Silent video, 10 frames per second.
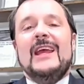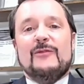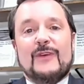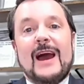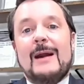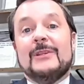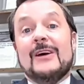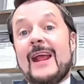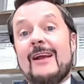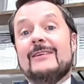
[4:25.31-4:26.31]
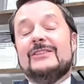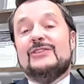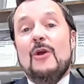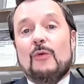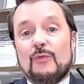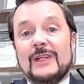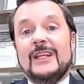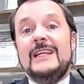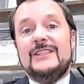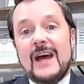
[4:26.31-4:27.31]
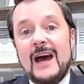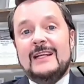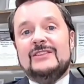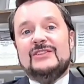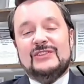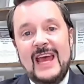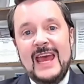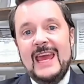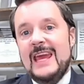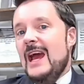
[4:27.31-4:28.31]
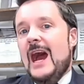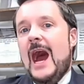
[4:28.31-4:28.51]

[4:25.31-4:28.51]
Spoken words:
If Kamala Harris really does say,